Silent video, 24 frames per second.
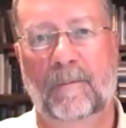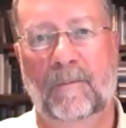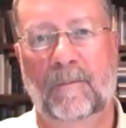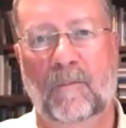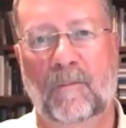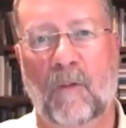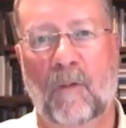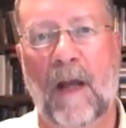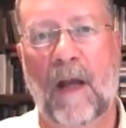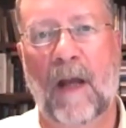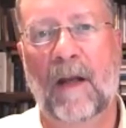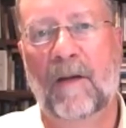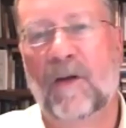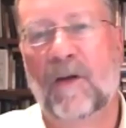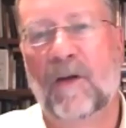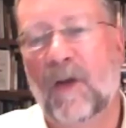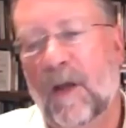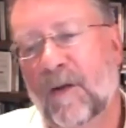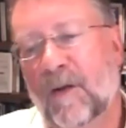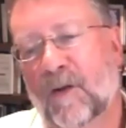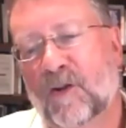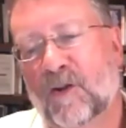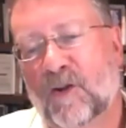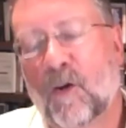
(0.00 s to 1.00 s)
Right?
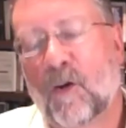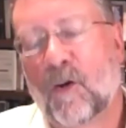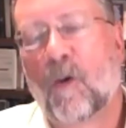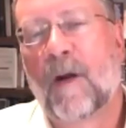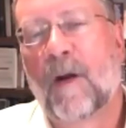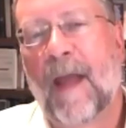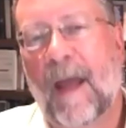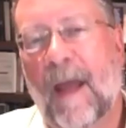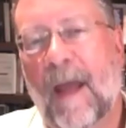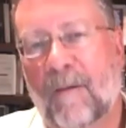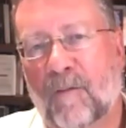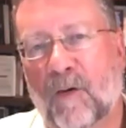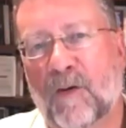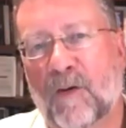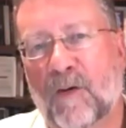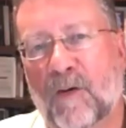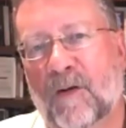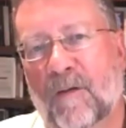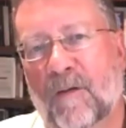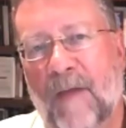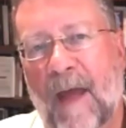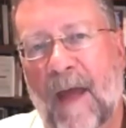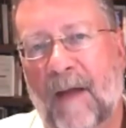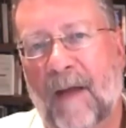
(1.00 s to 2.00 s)
And the shorthand
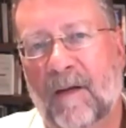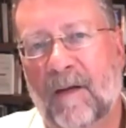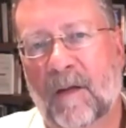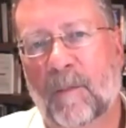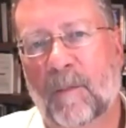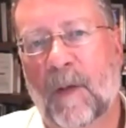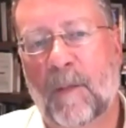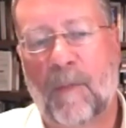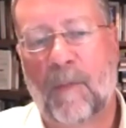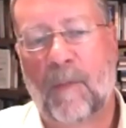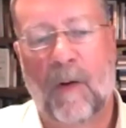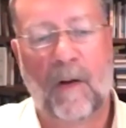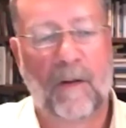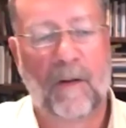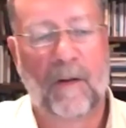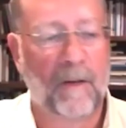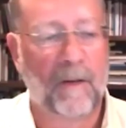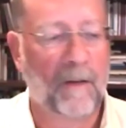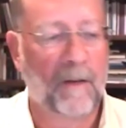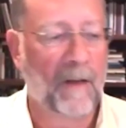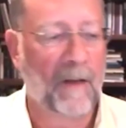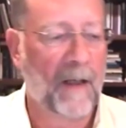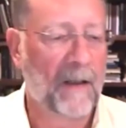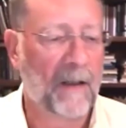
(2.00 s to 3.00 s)
version of that my
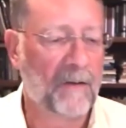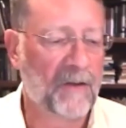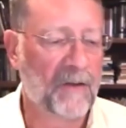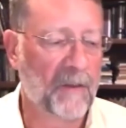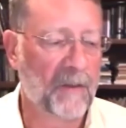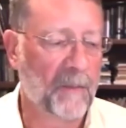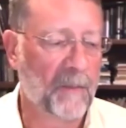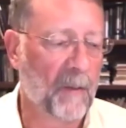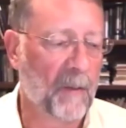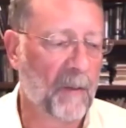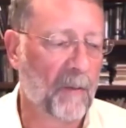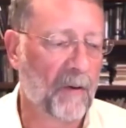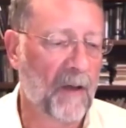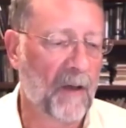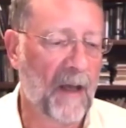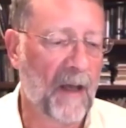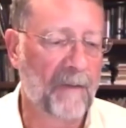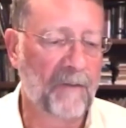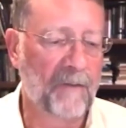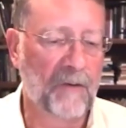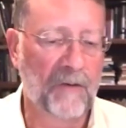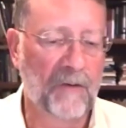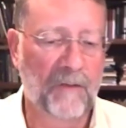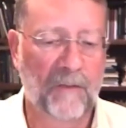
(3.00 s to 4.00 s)
partner, Jim Gilmore, and I
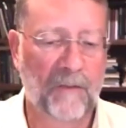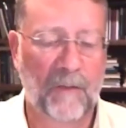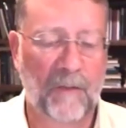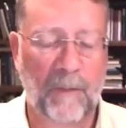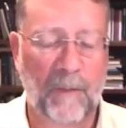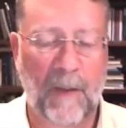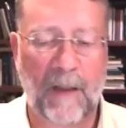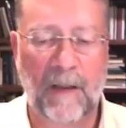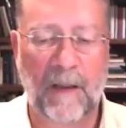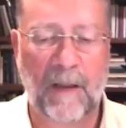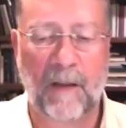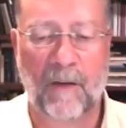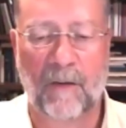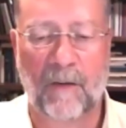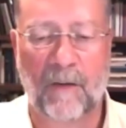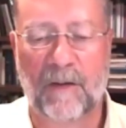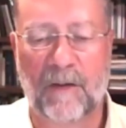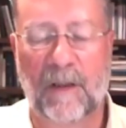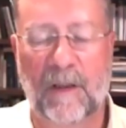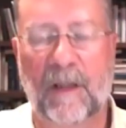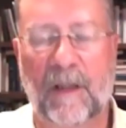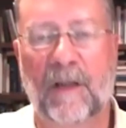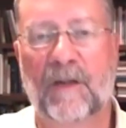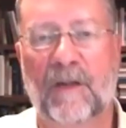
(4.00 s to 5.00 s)
have used for many years
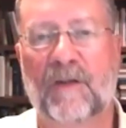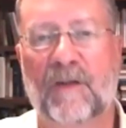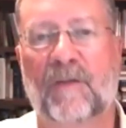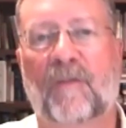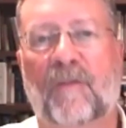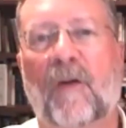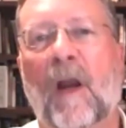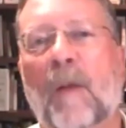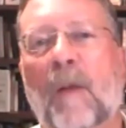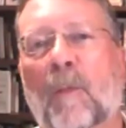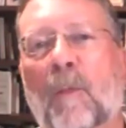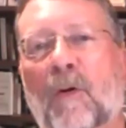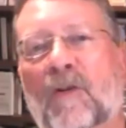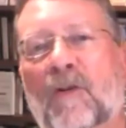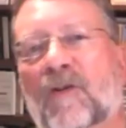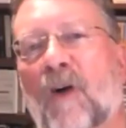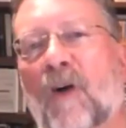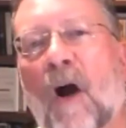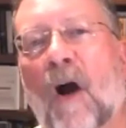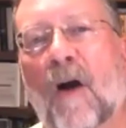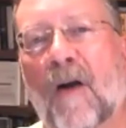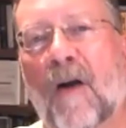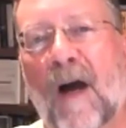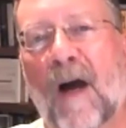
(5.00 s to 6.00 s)
is frameworks
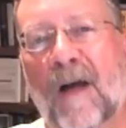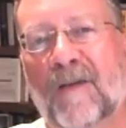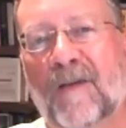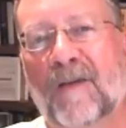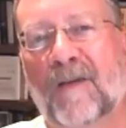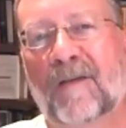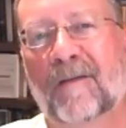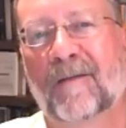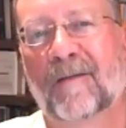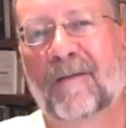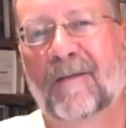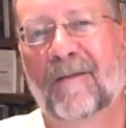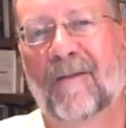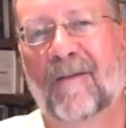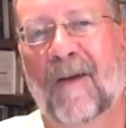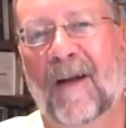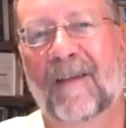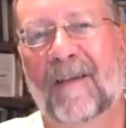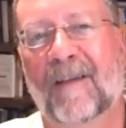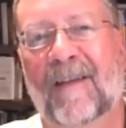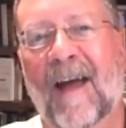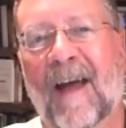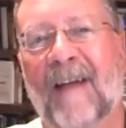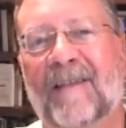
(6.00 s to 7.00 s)
are us.
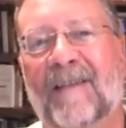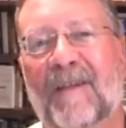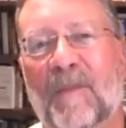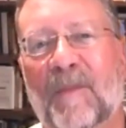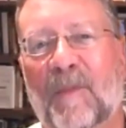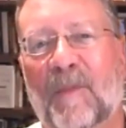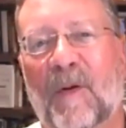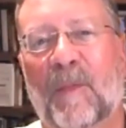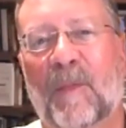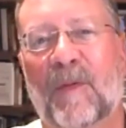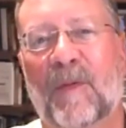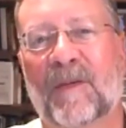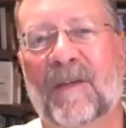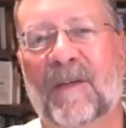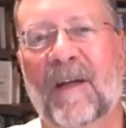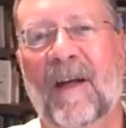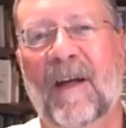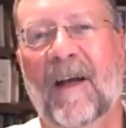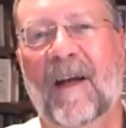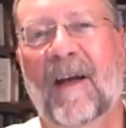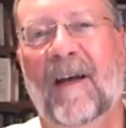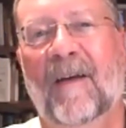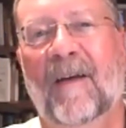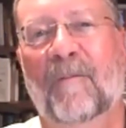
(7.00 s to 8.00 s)
Right? That's the purpose.
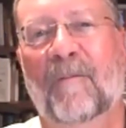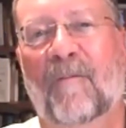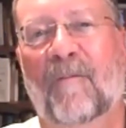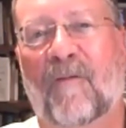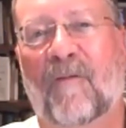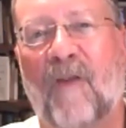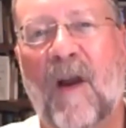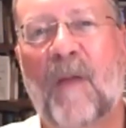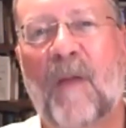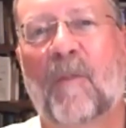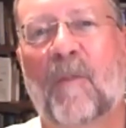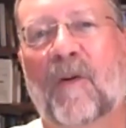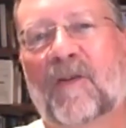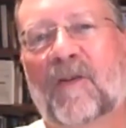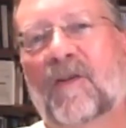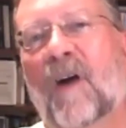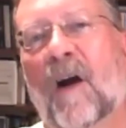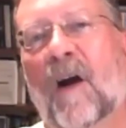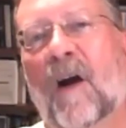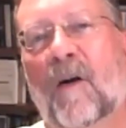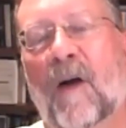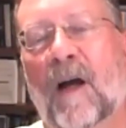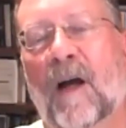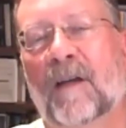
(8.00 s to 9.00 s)
Frameworks
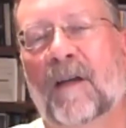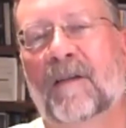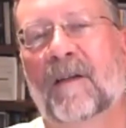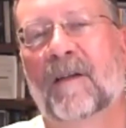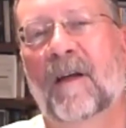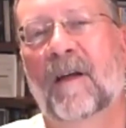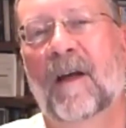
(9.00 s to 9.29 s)
are us.